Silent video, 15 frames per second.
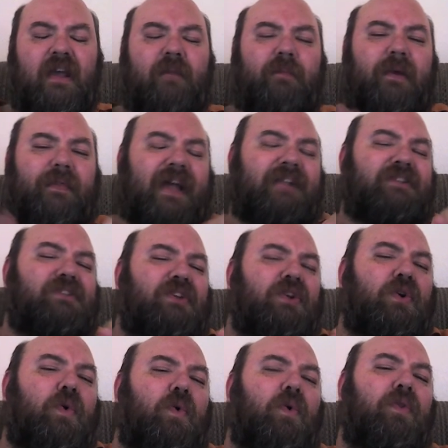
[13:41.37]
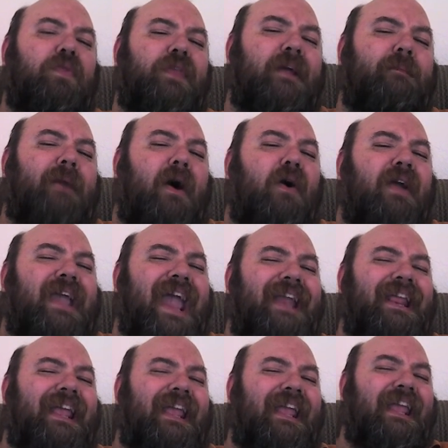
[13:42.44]
but that's the cool thing about
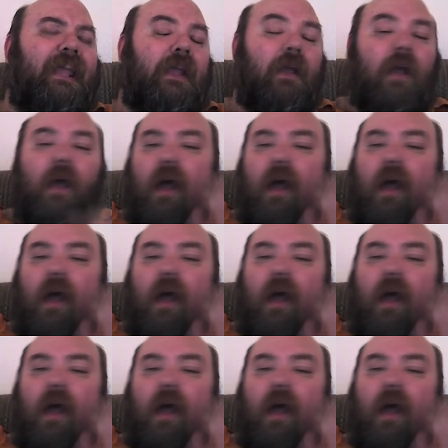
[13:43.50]
KDE.